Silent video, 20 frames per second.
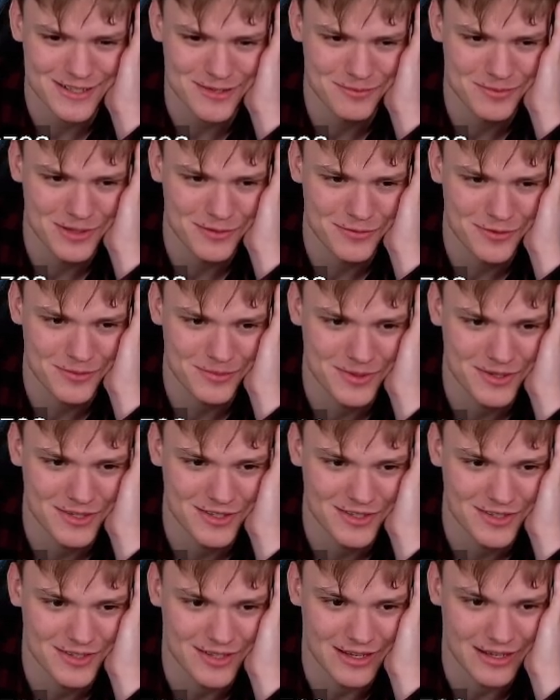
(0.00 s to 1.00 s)
go b4,
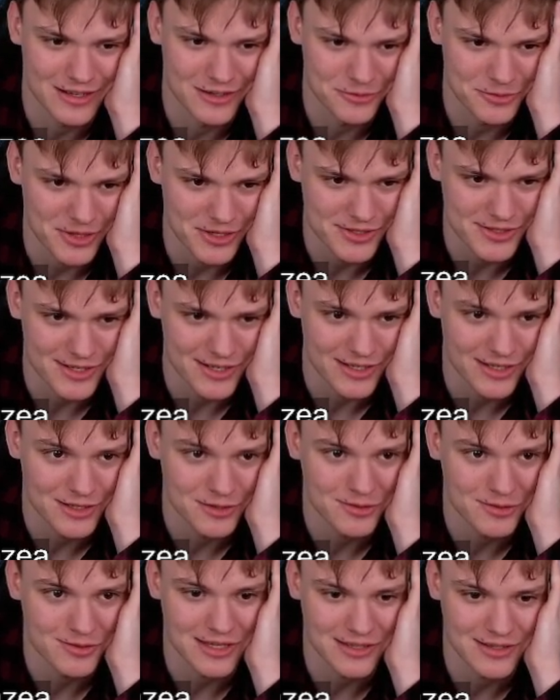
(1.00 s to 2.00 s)
but we actually get
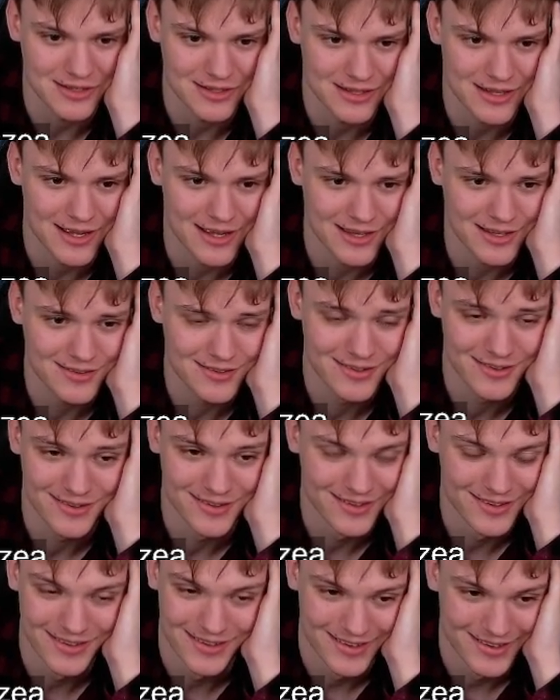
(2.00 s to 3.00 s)
to take the knight.
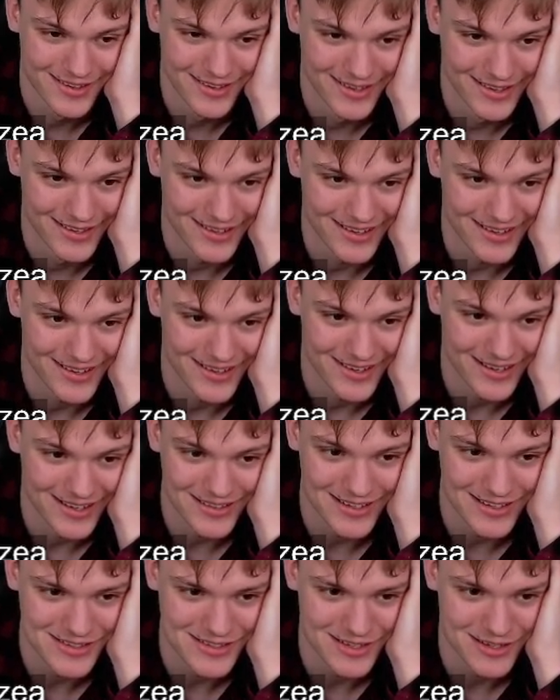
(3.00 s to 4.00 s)
And
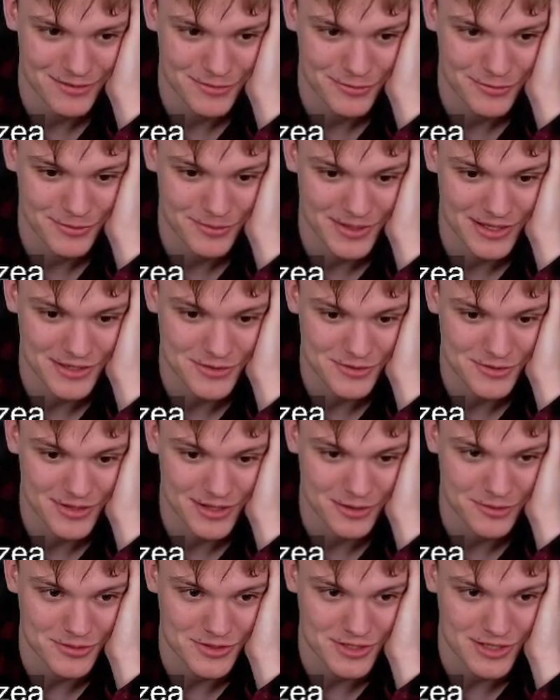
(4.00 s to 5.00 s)
actually, if we manage to
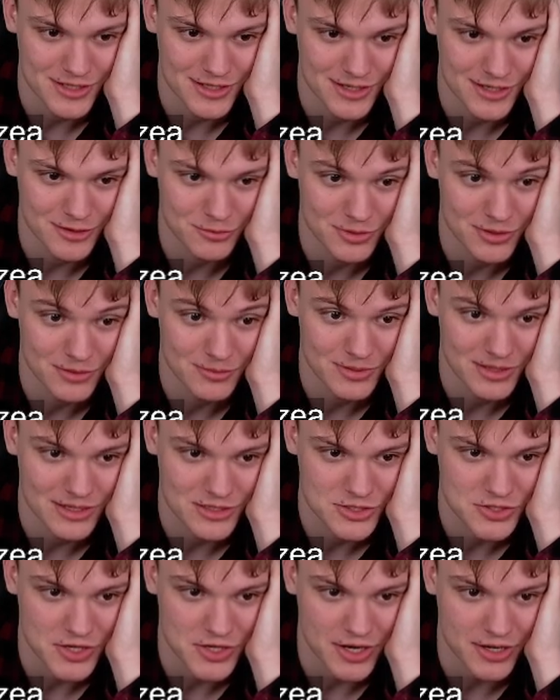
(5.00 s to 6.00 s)
take on g3, it will be a
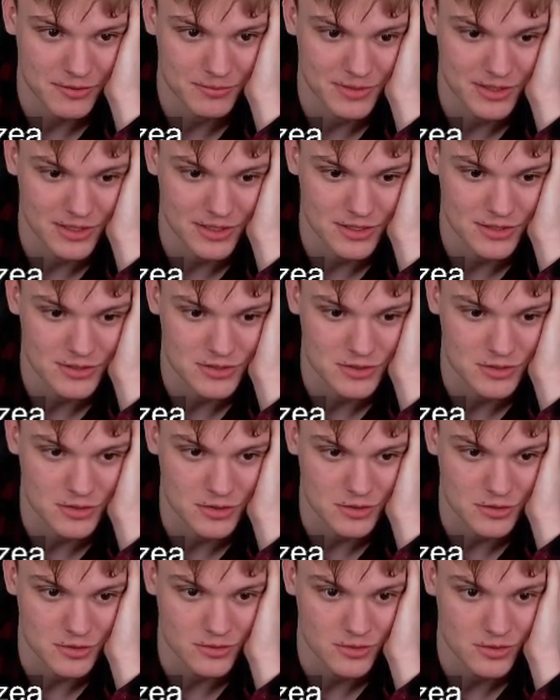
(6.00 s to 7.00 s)
checkmate.
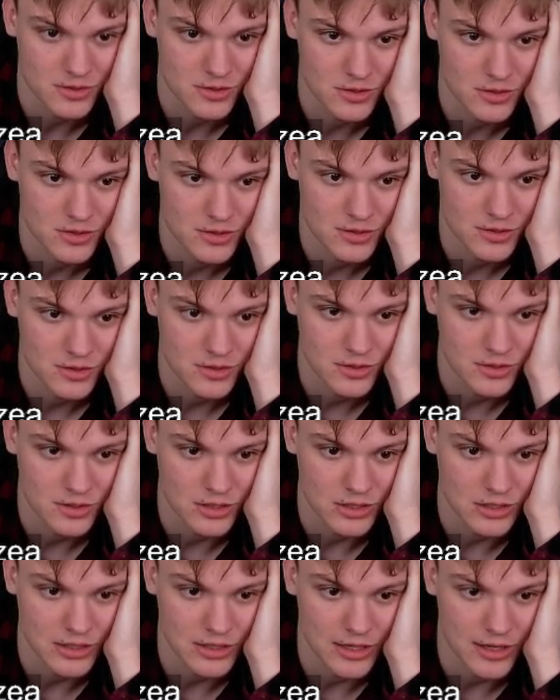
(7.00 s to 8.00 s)
So
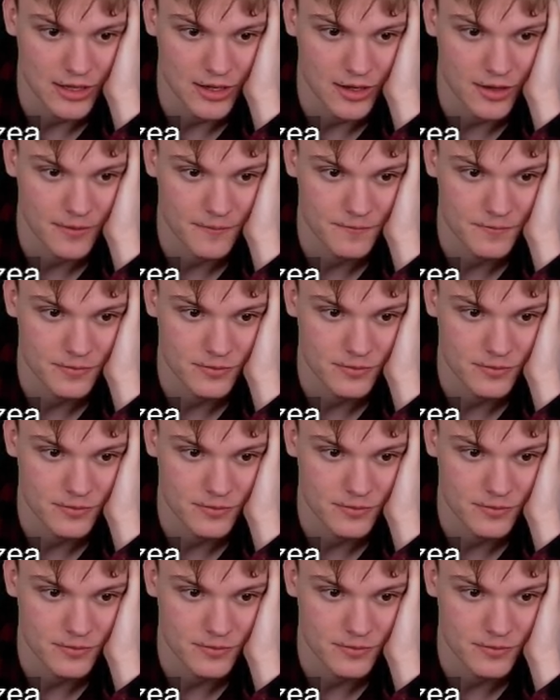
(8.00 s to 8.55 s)
yeah,